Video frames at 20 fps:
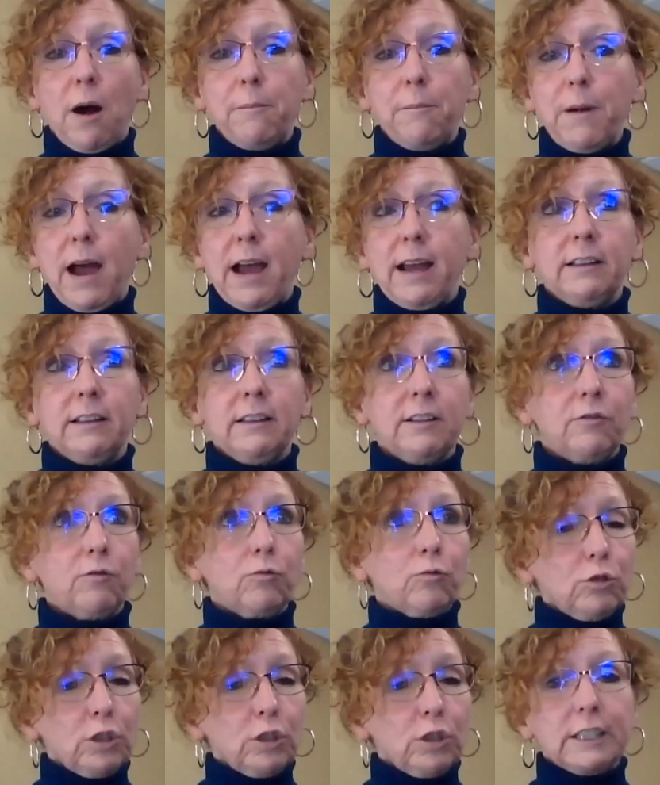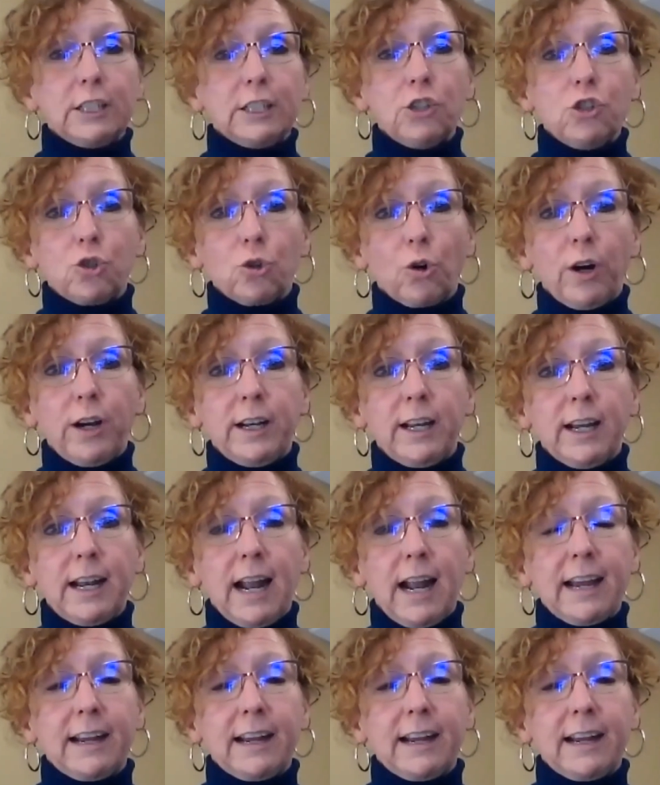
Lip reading: I really enjoyed it.